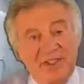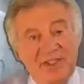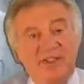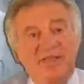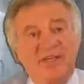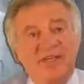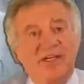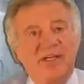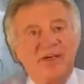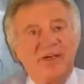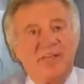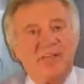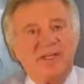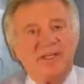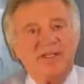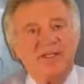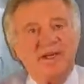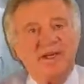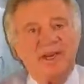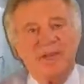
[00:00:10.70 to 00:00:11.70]
tough
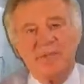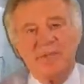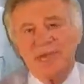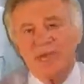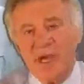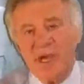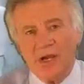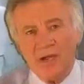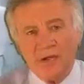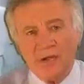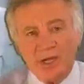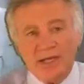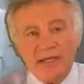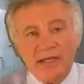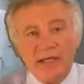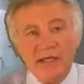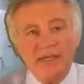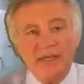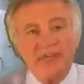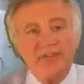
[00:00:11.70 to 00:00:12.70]
economic times, great
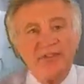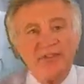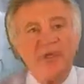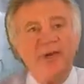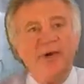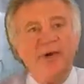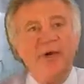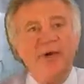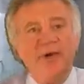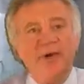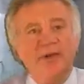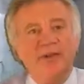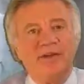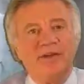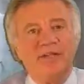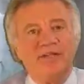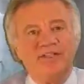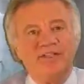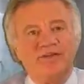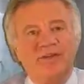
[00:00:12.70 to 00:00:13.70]
leaders know that
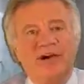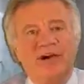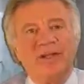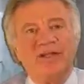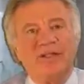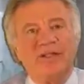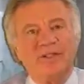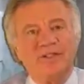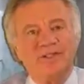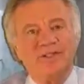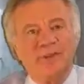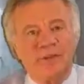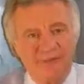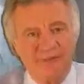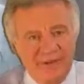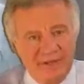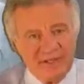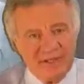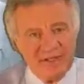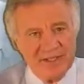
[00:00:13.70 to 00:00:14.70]
it's vital to
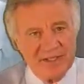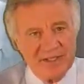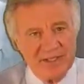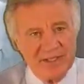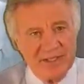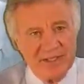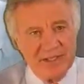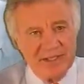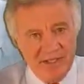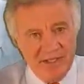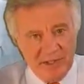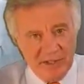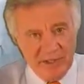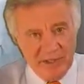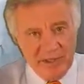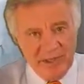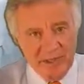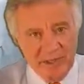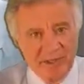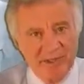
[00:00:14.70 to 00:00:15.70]
invest in their
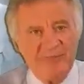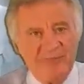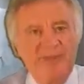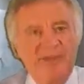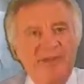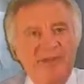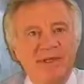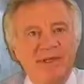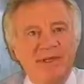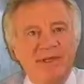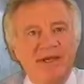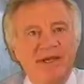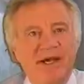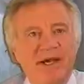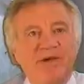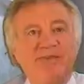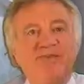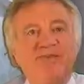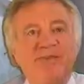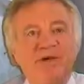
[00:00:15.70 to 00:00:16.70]
people.
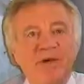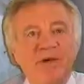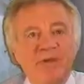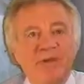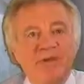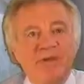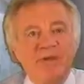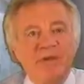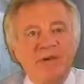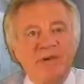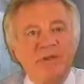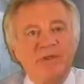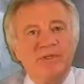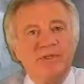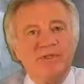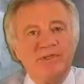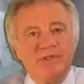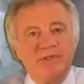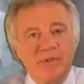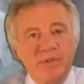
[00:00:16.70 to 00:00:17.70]
A firm
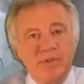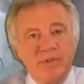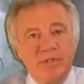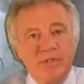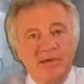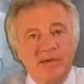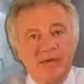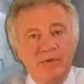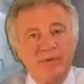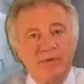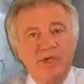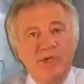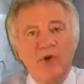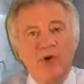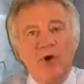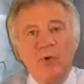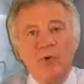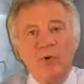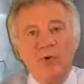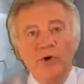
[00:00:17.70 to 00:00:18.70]
commitment to a sound
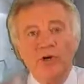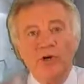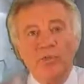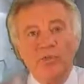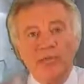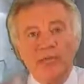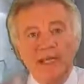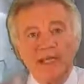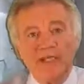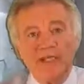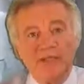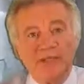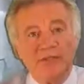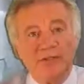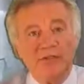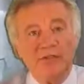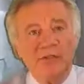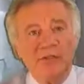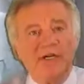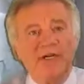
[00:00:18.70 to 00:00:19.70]
workplace
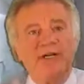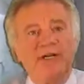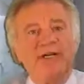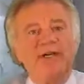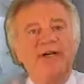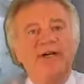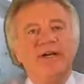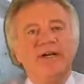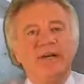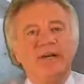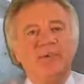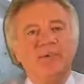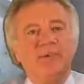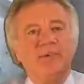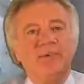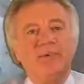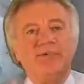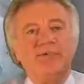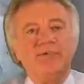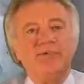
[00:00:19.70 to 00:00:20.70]
culture
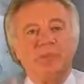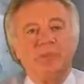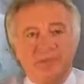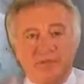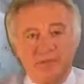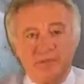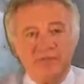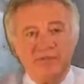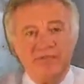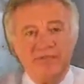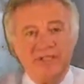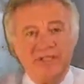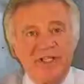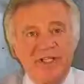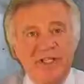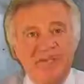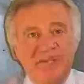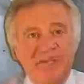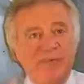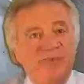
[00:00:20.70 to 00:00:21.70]
improves
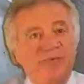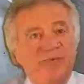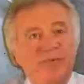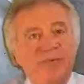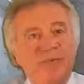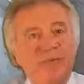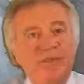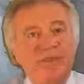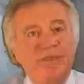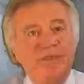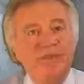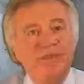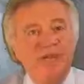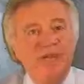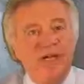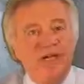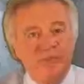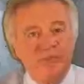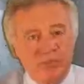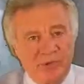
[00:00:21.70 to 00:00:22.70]
productivity, performance,
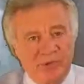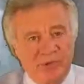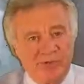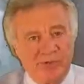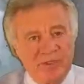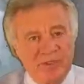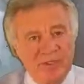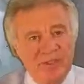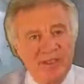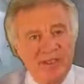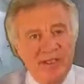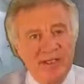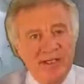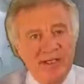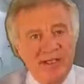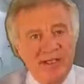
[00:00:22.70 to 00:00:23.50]
and profits.